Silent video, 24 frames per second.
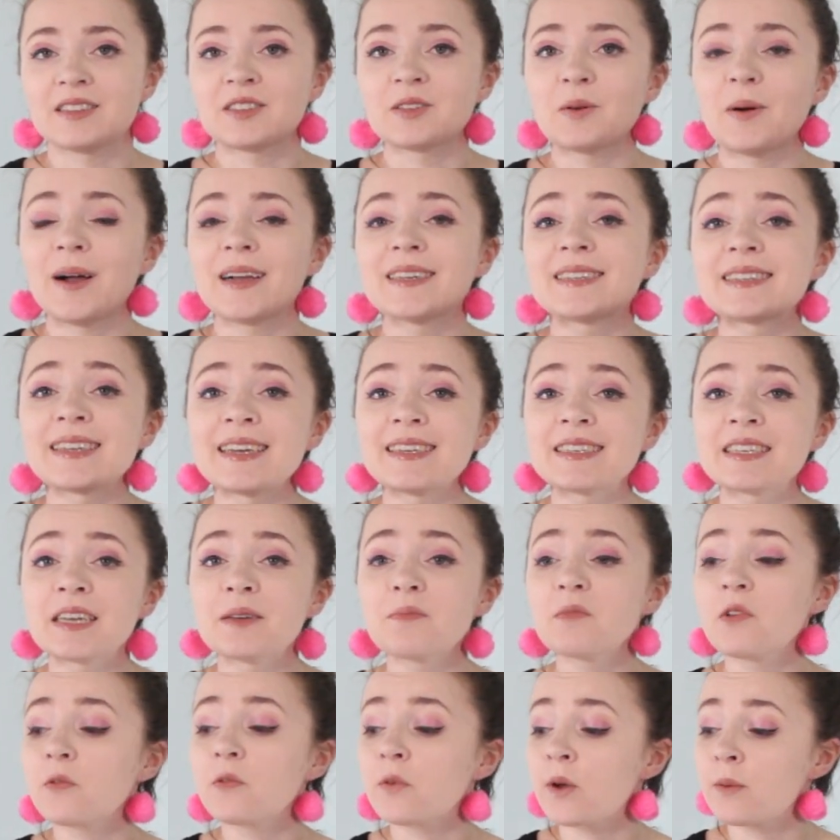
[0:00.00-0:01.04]
So I sent
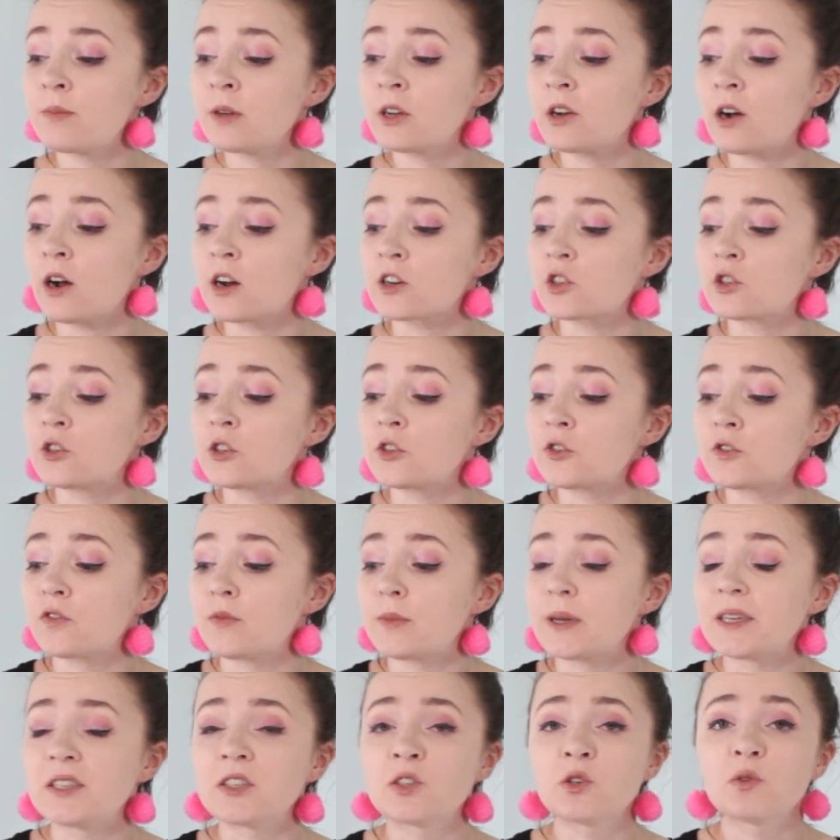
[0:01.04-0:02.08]
him the ribbon cartridge from
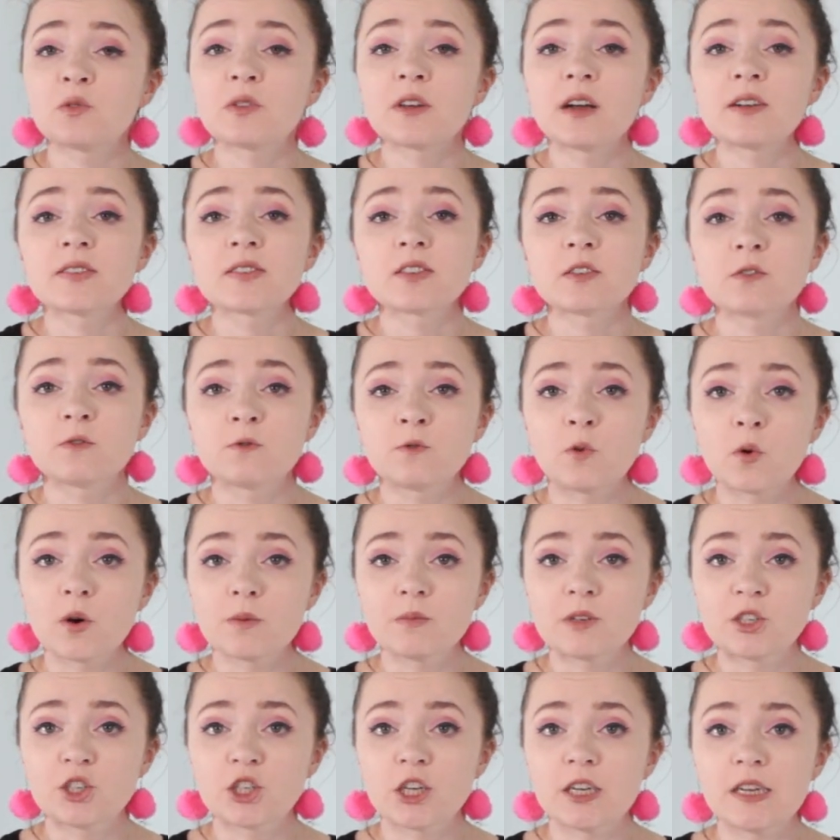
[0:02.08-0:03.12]
my 2004
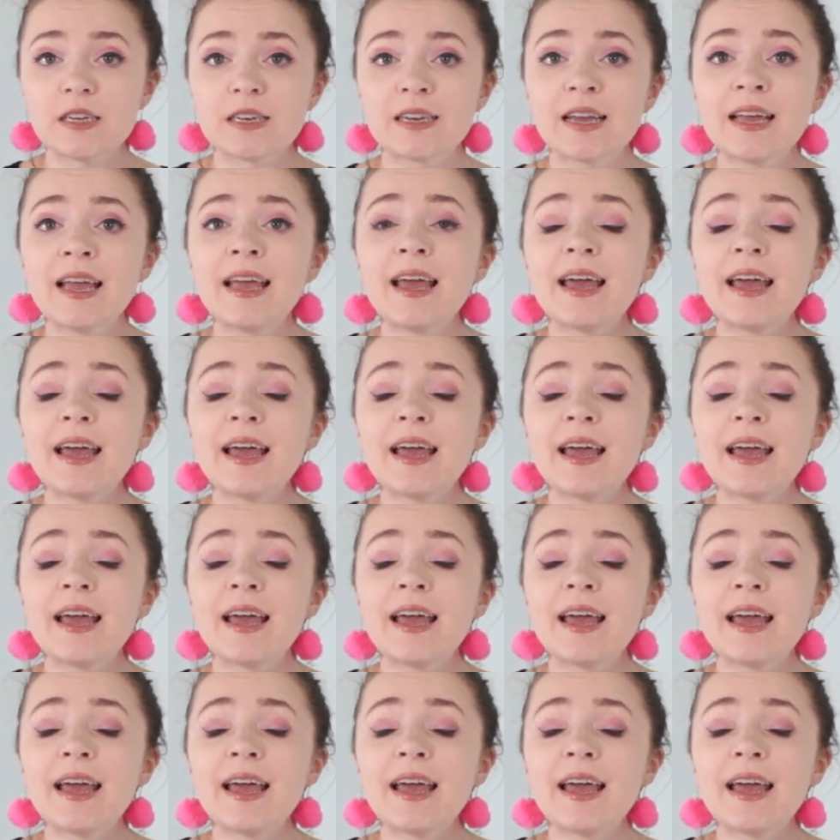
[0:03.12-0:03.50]
machine,